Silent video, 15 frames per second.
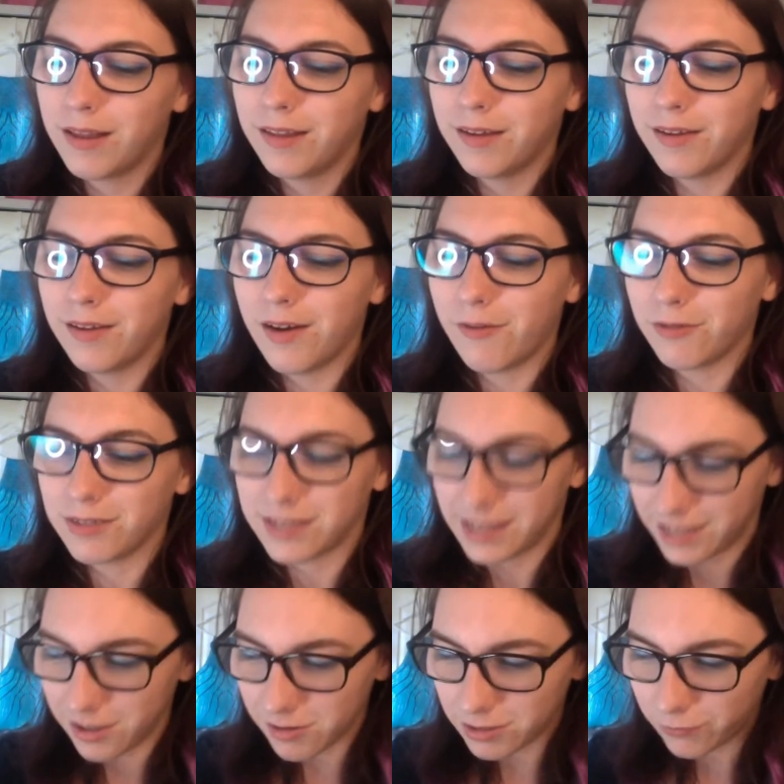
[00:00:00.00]
And everyone's like,
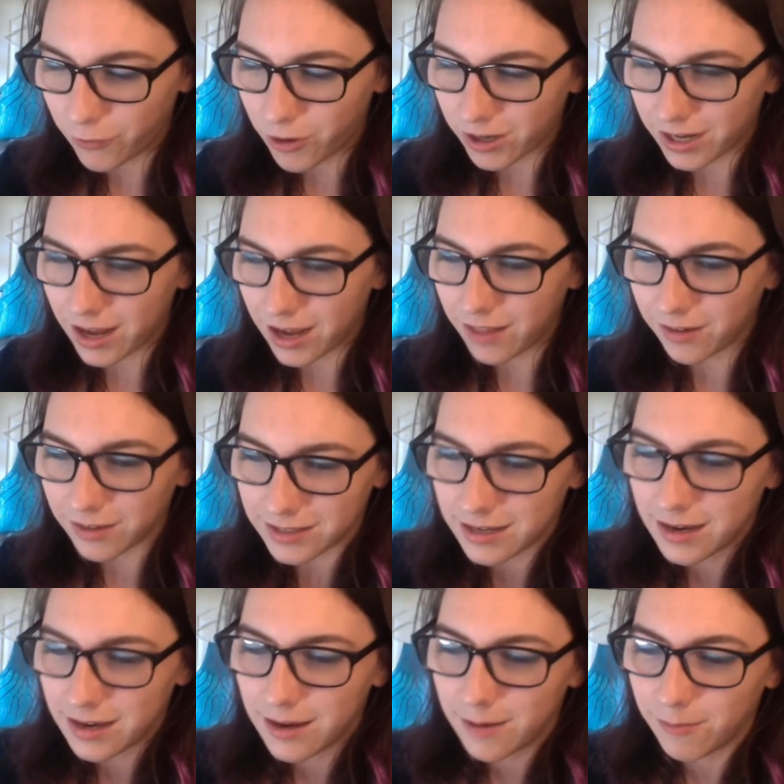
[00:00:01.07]
use four colors!
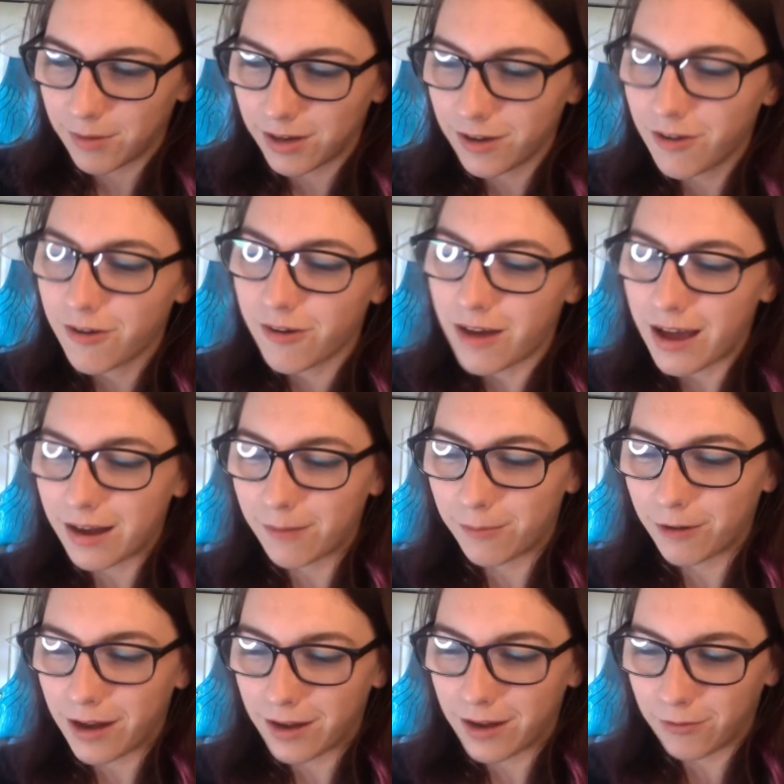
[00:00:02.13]
But I don't know how to
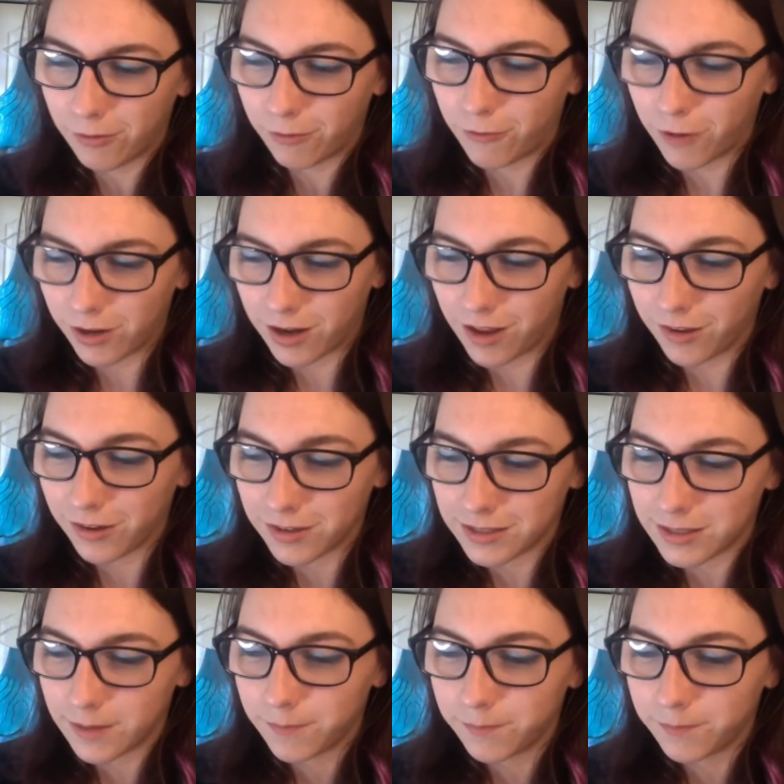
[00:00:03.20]
braid with four colors,